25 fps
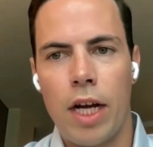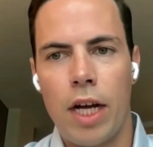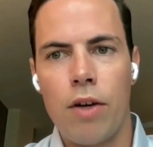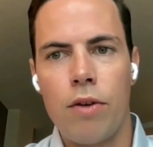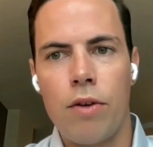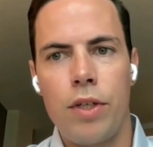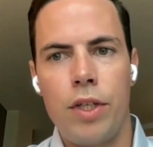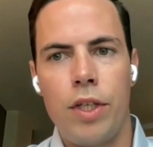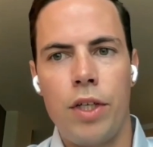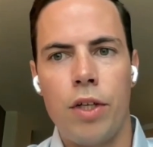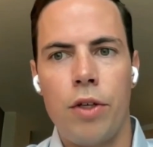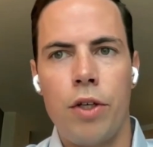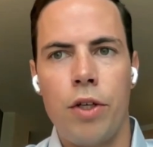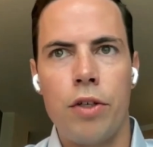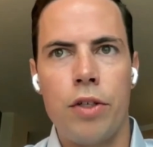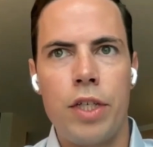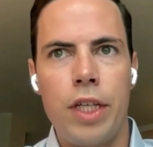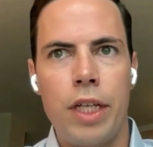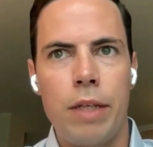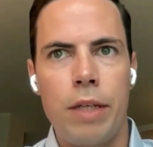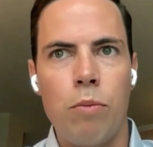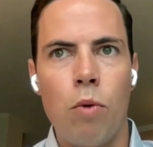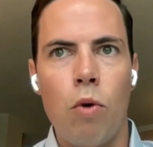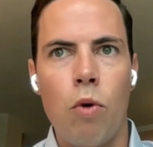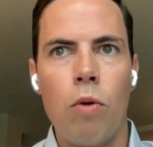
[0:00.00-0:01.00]
out. You know, you're
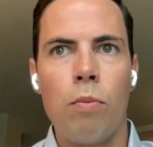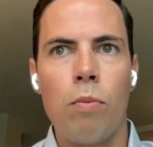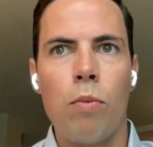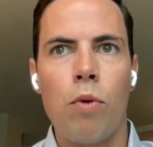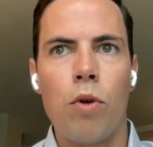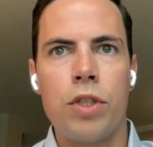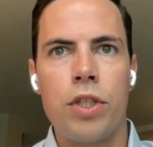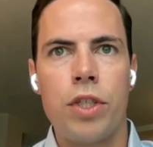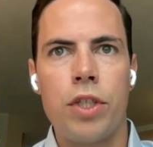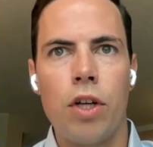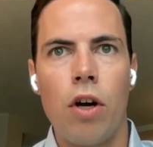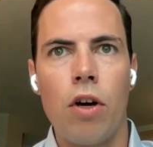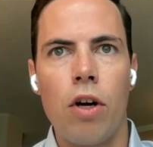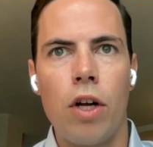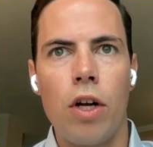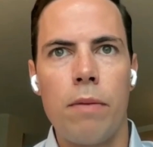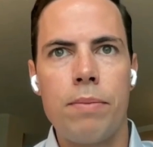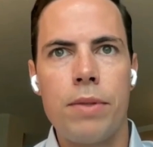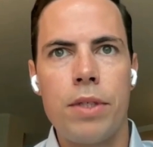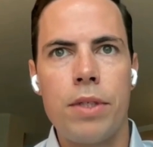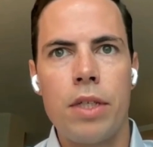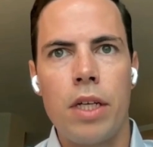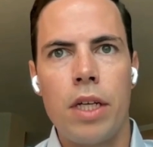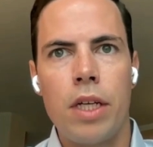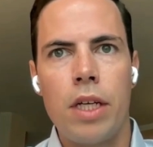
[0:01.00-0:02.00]
seeing more and more
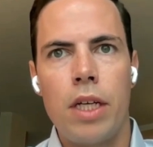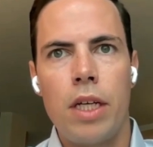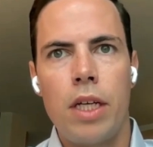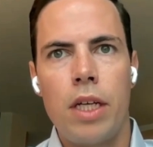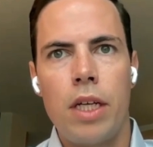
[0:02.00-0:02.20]
startups